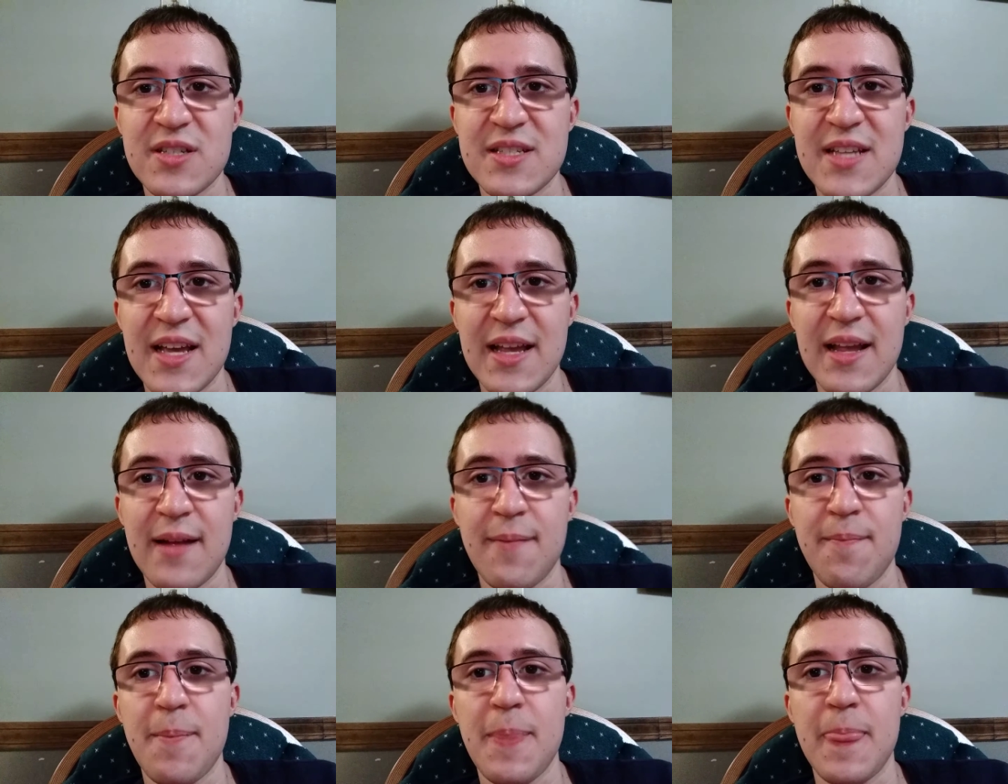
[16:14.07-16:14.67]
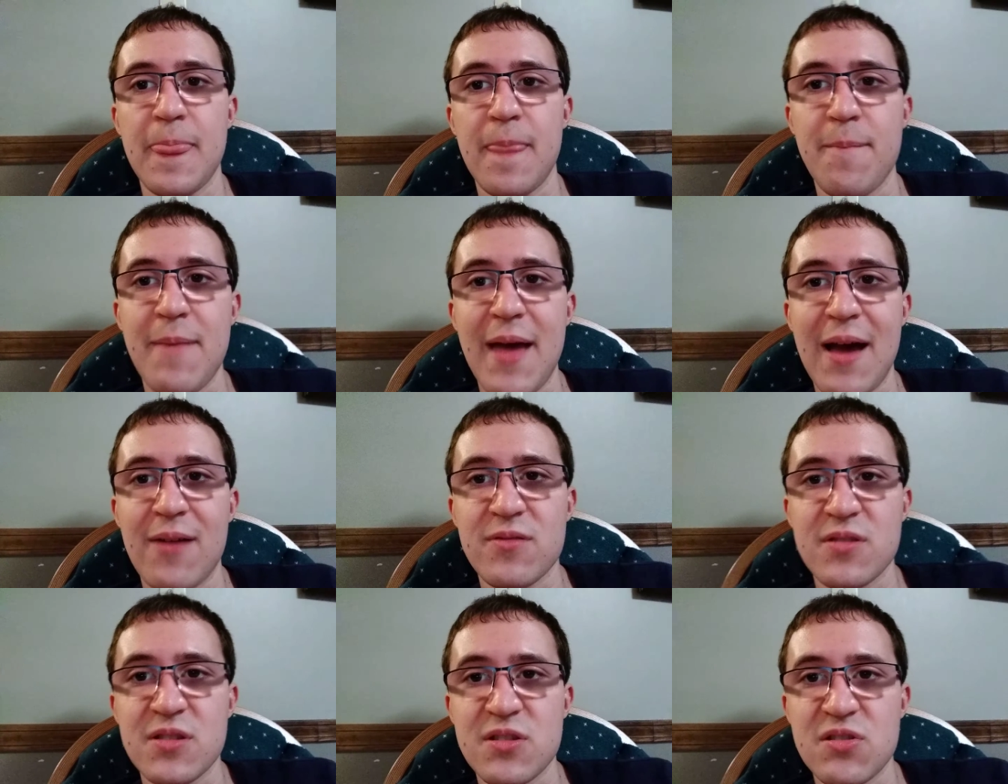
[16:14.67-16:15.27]
The mountains
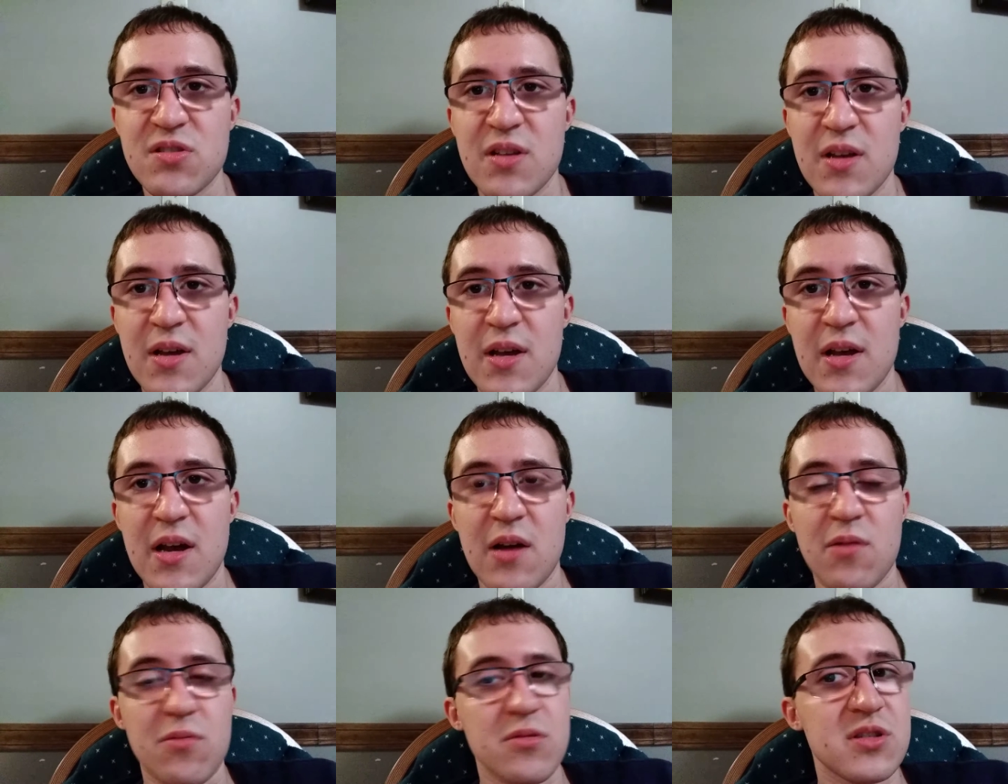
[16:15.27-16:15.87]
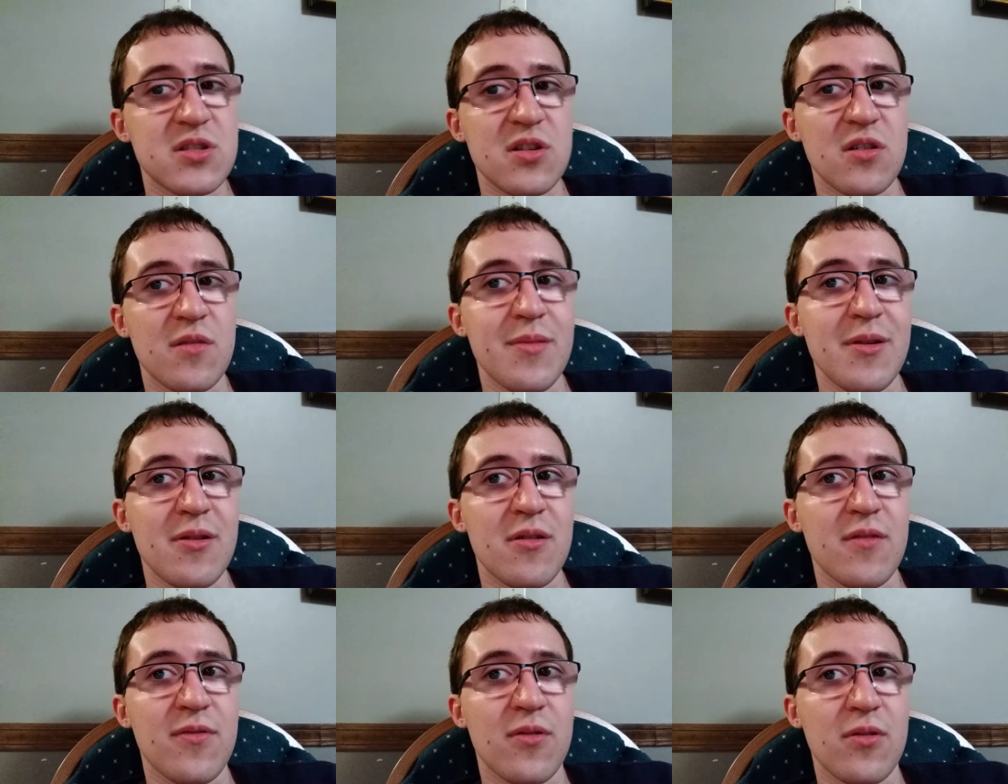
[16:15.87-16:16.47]
were so beautiful to
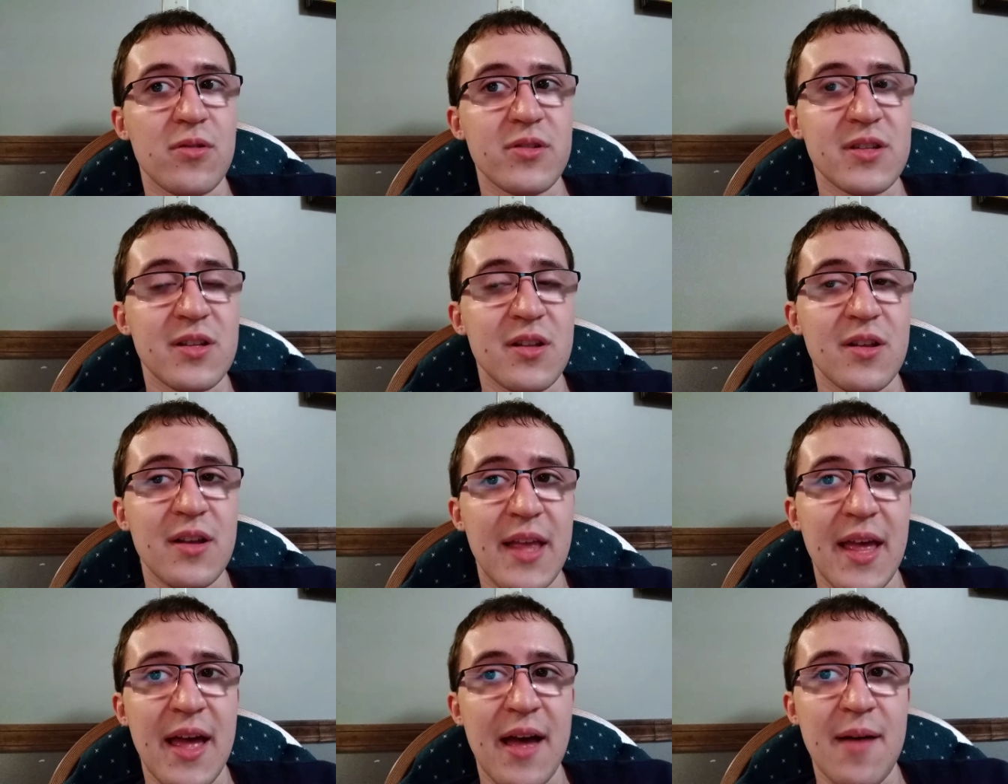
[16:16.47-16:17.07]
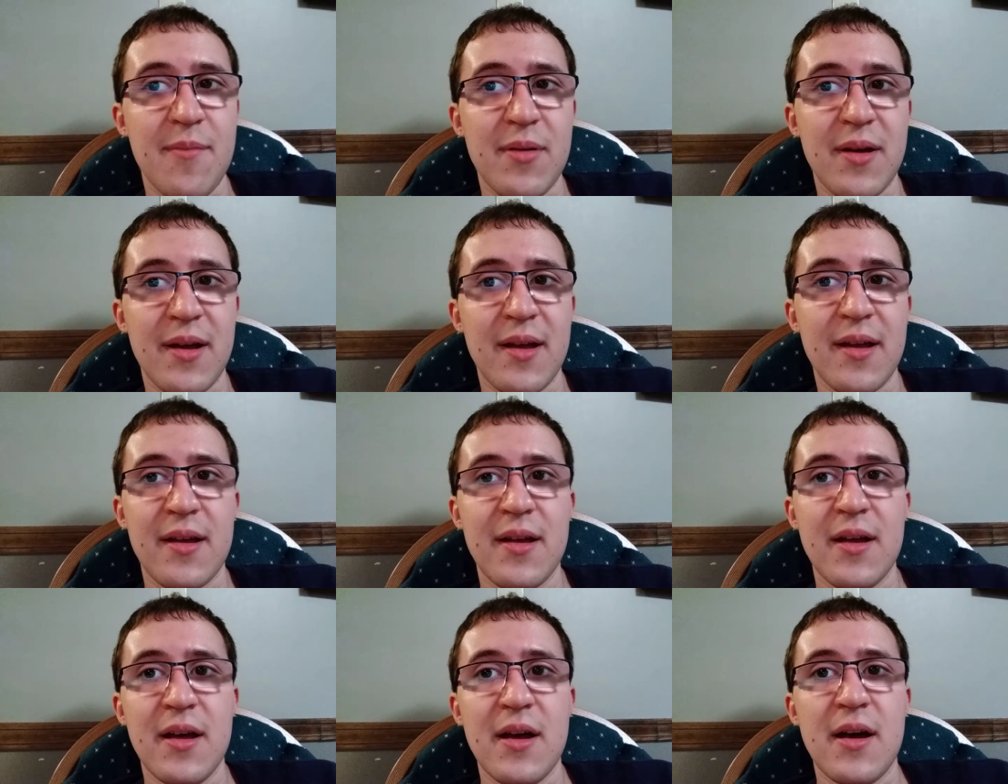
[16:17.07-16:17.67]
look at, but
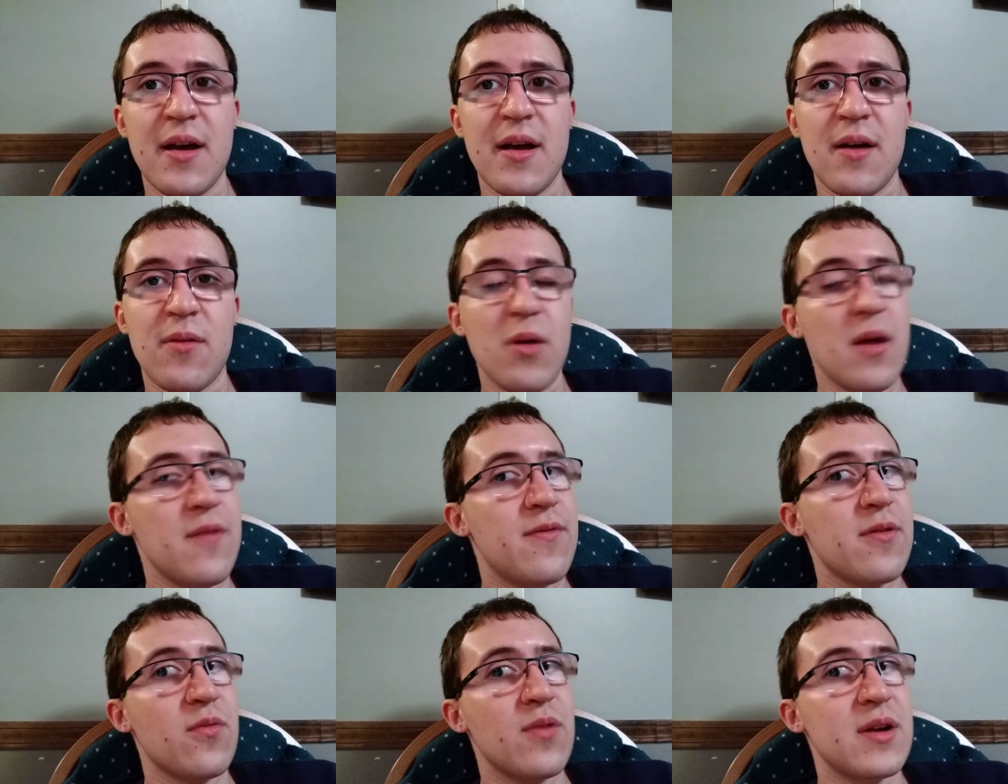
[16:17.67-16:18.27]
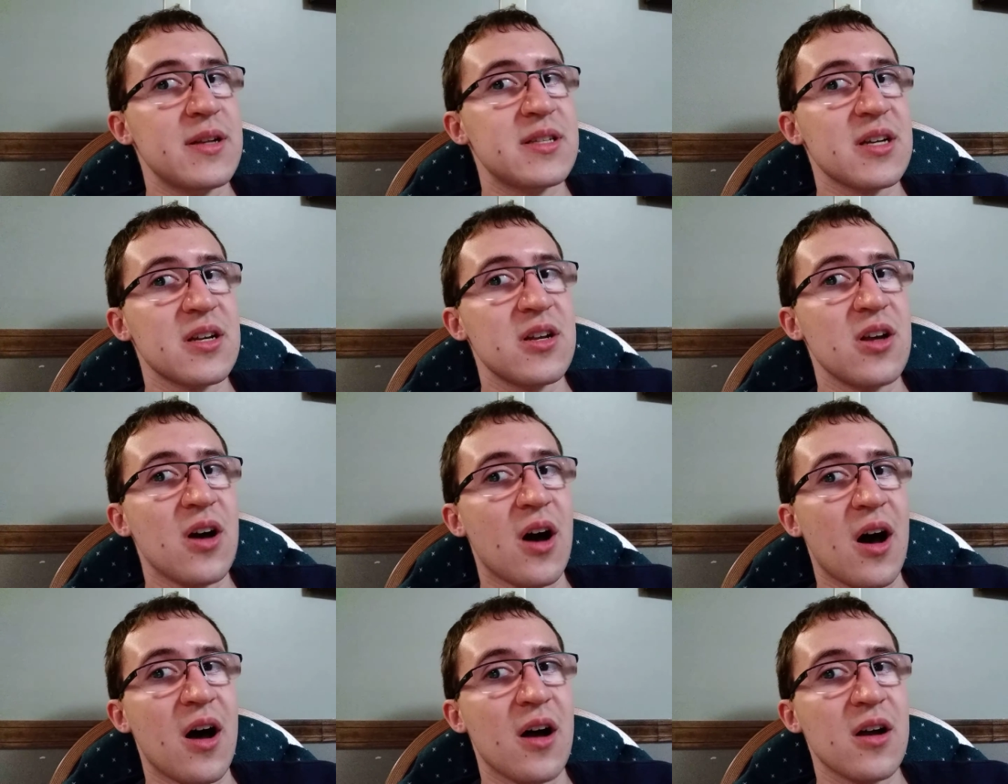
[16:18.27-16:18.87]
we even went to
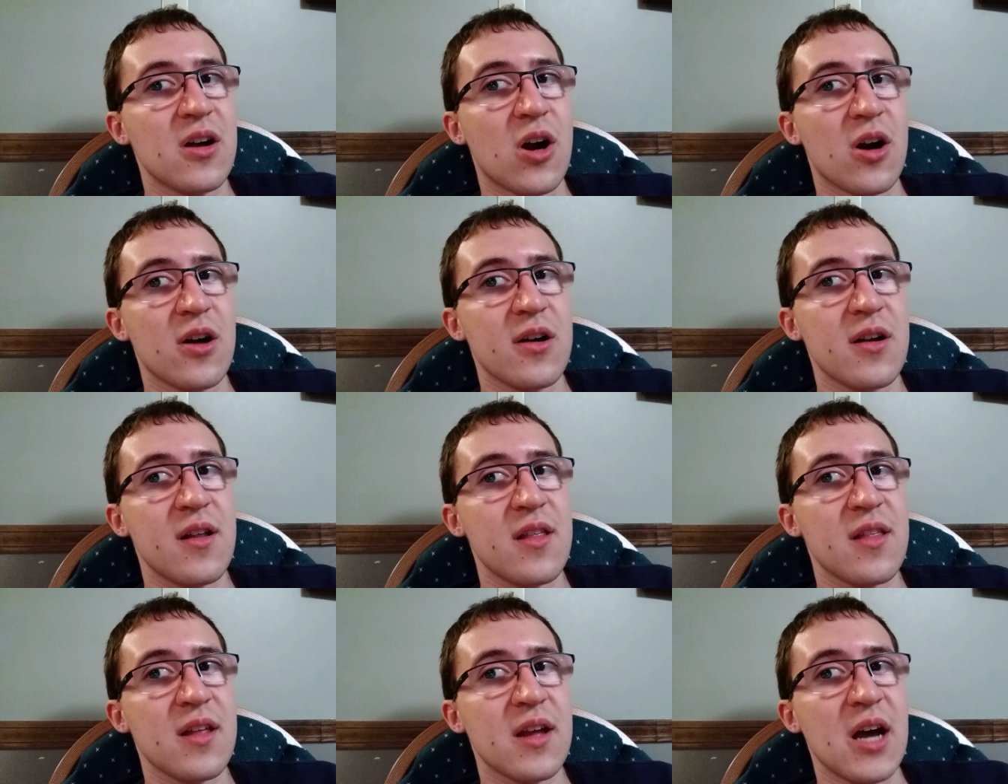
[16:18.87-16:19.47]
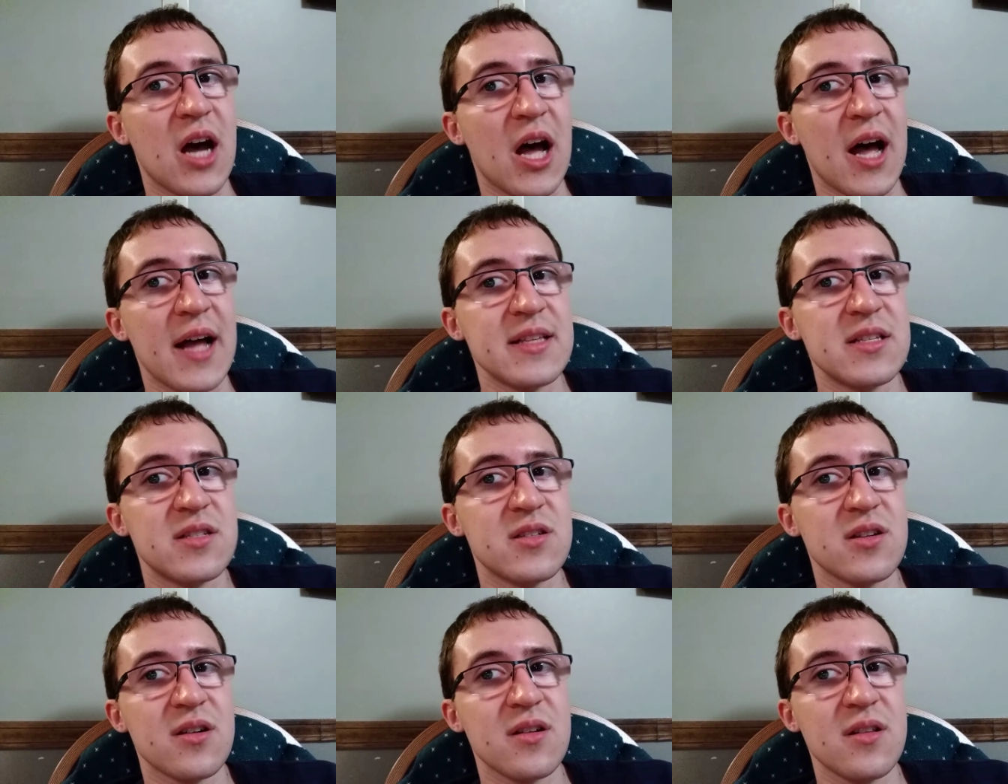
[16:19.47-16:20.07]
Garden of the Gods
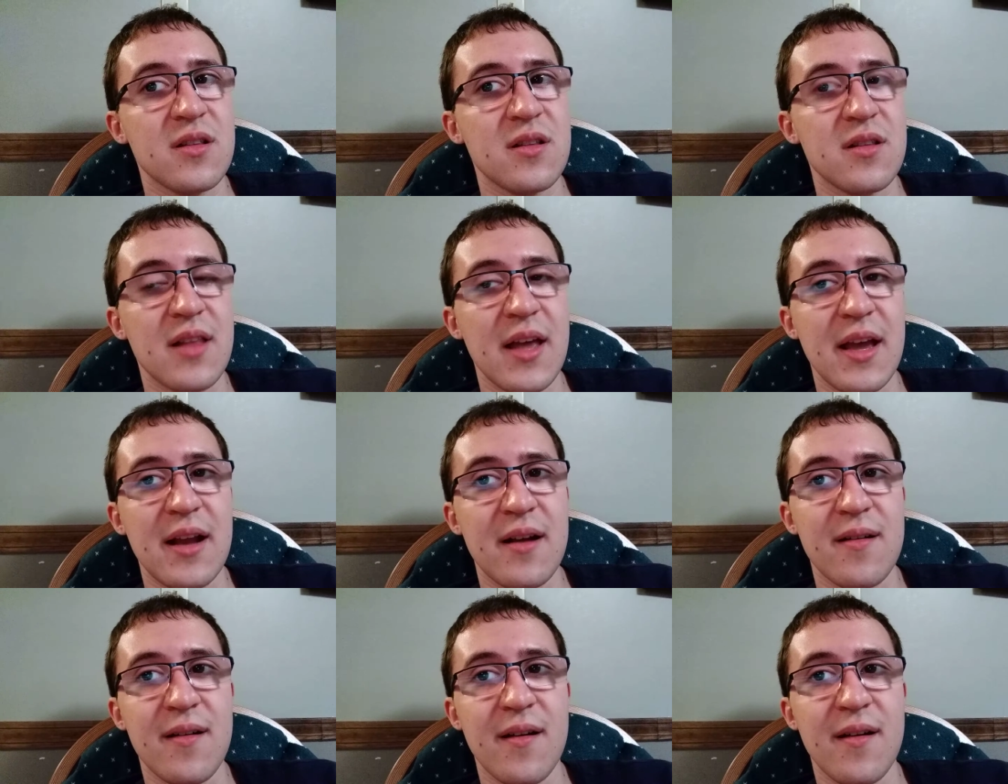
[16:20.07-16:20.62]
later on.